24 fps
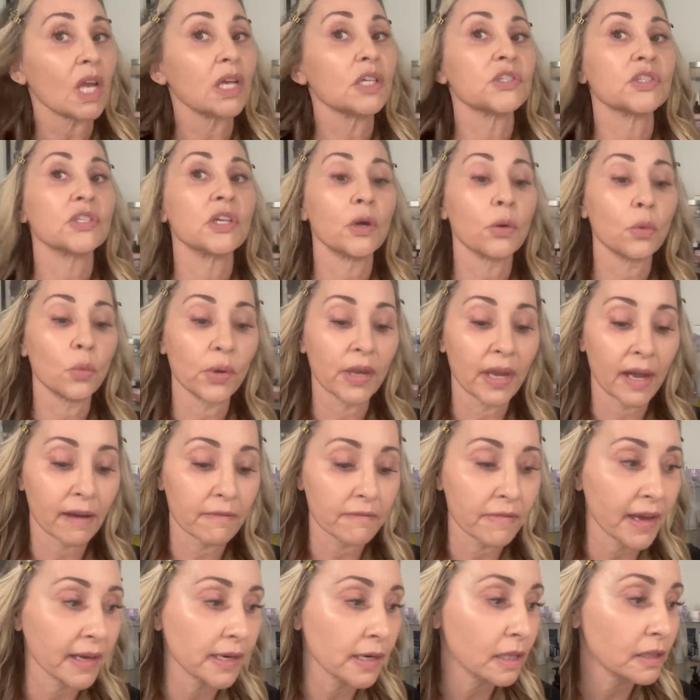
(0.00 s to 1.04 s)
So we
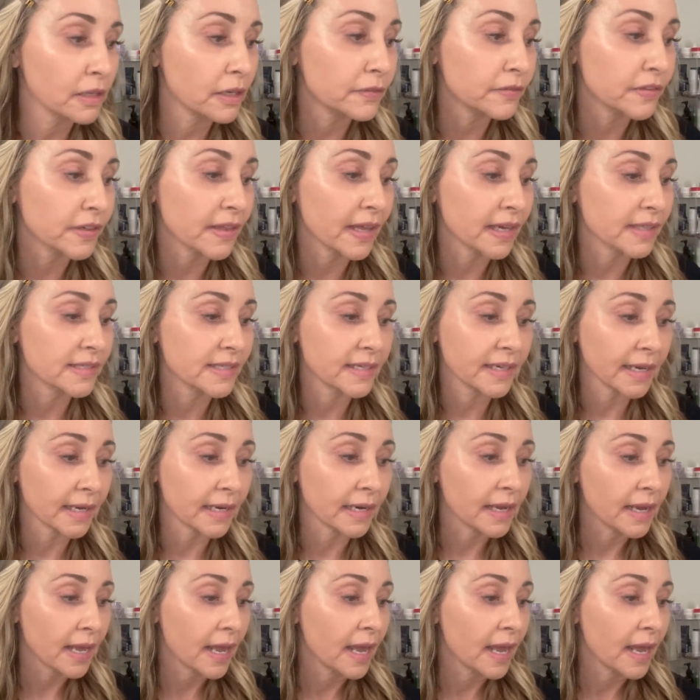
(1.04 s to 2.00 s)
have that all over, that's it.